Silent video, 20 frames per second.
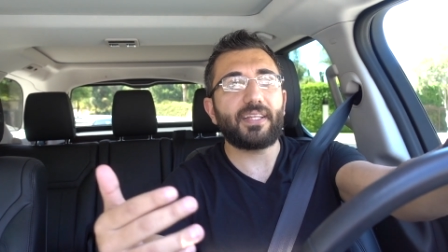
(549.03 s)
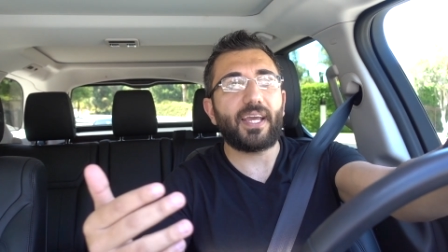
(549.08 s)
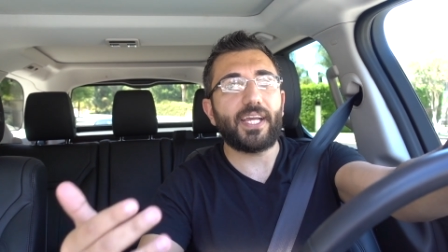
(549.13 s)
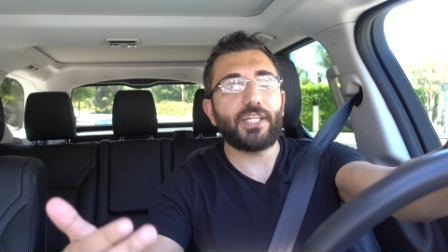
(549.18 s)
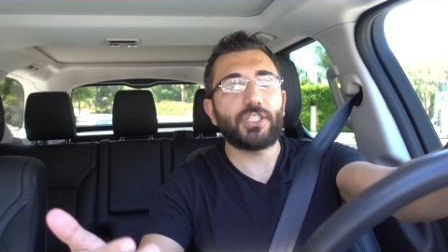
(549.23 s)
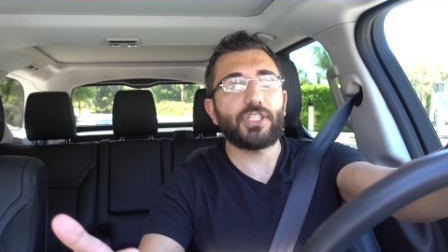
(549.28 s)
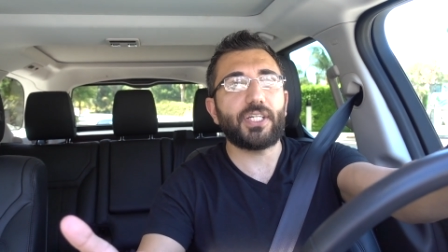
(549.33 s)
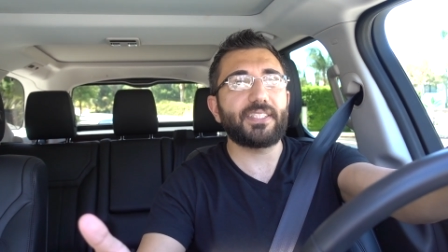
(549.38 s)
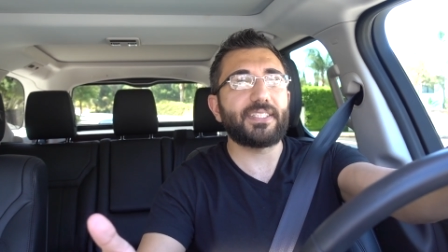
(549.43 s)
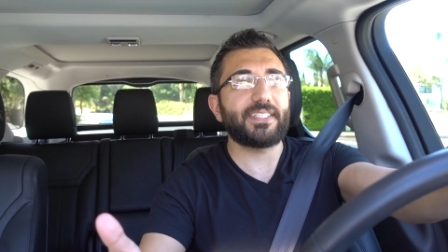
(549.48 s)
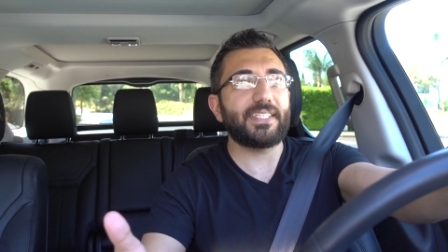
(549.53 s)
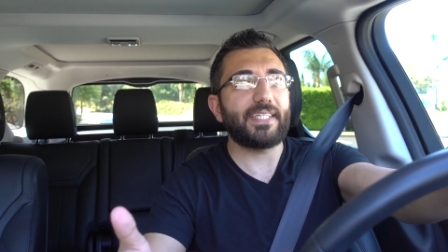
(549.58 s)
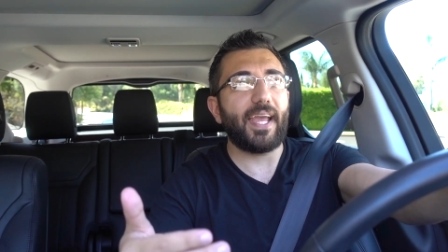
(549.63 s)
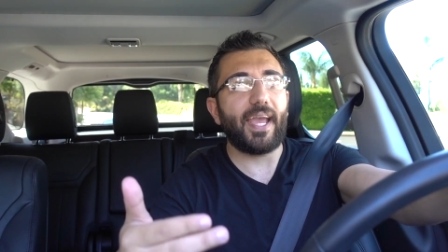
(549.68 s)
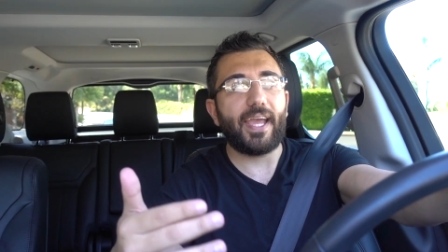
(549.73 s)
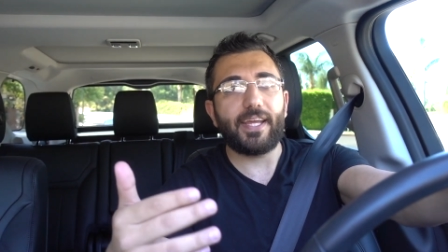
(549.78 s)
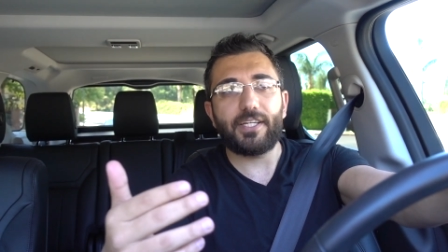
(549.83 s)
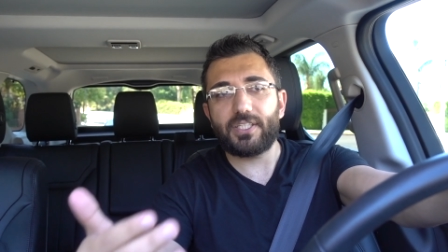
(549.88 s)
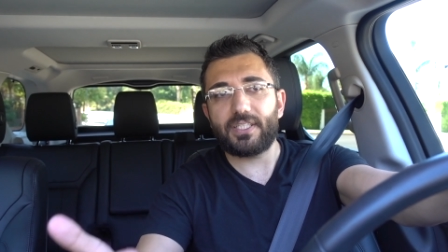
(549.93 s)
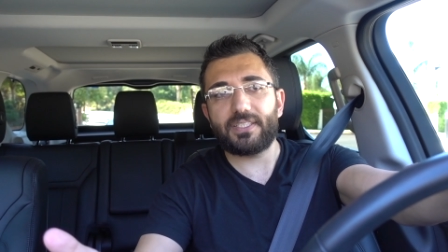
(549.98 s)
The
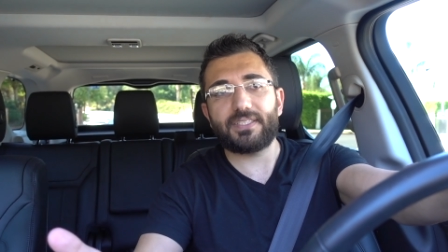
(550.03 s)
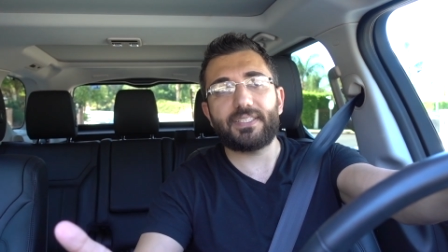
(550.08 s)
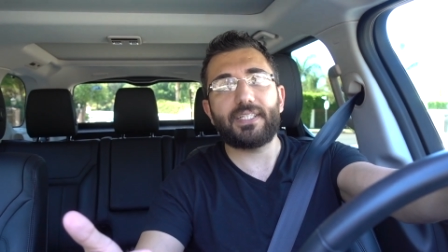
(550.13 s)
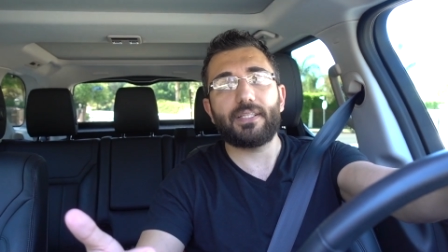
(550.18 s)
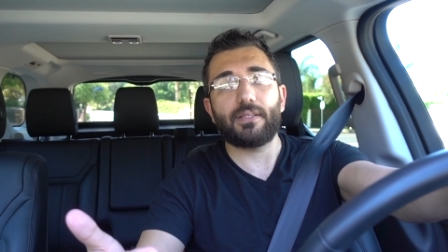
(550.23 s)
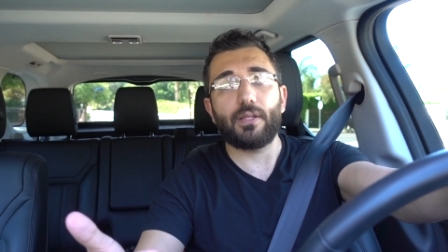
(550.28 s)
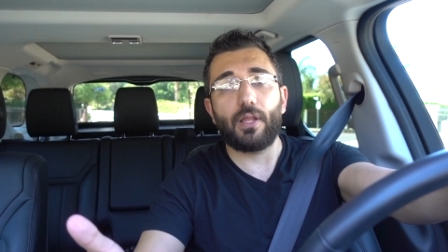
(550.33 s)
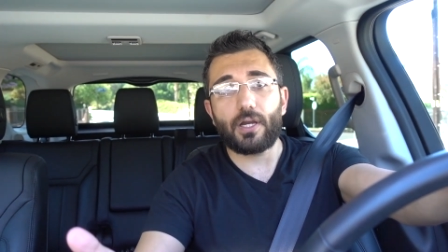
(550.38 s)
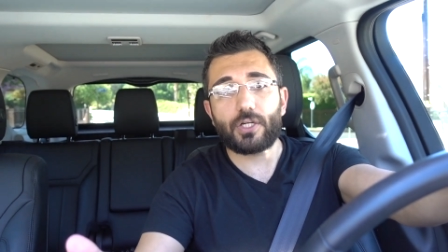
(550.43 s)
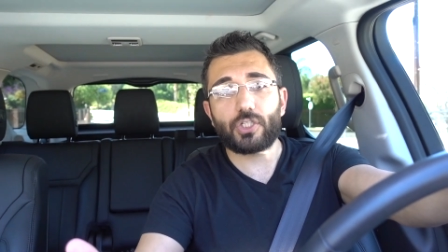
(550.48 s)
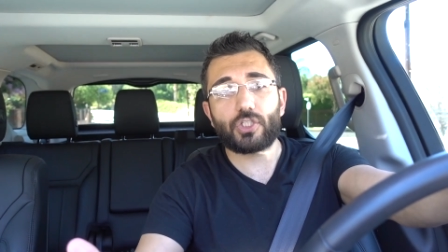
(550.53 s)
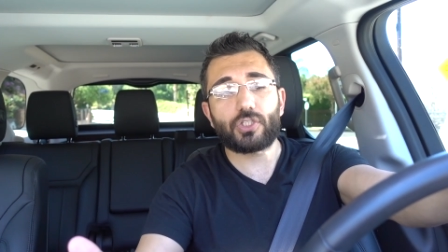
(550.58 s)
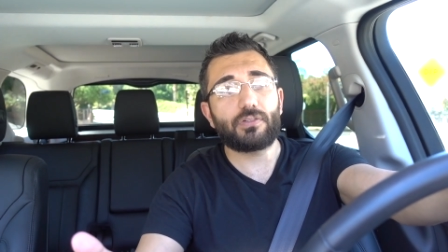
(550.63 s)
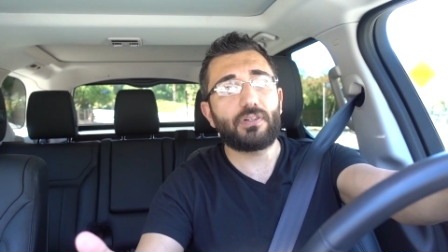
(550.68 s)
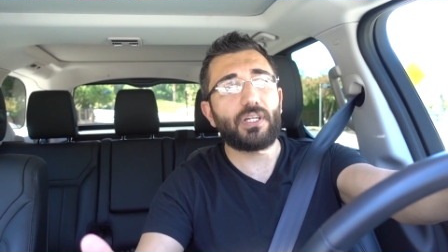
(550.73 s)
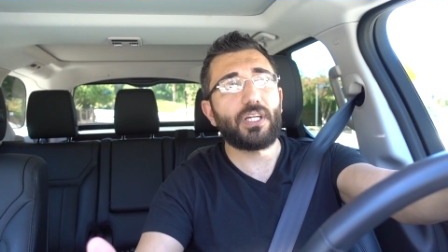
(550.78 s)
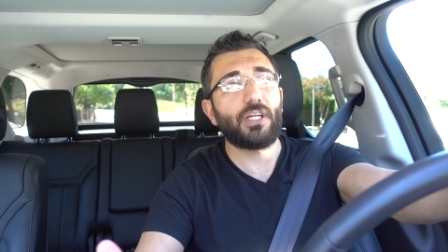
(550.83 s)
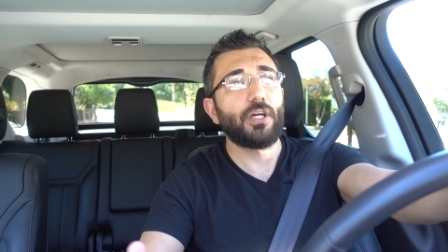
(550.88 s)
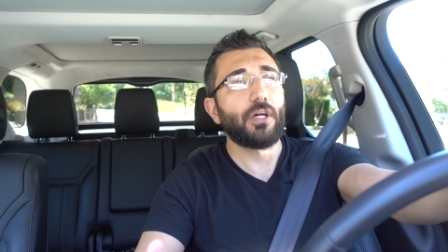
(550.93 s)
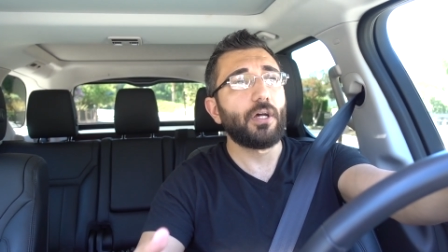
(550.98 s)
HSE
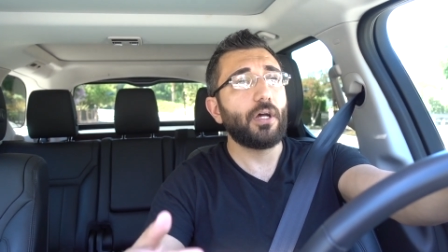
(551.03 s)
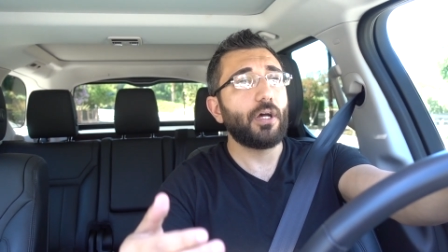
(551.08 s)
Luxury,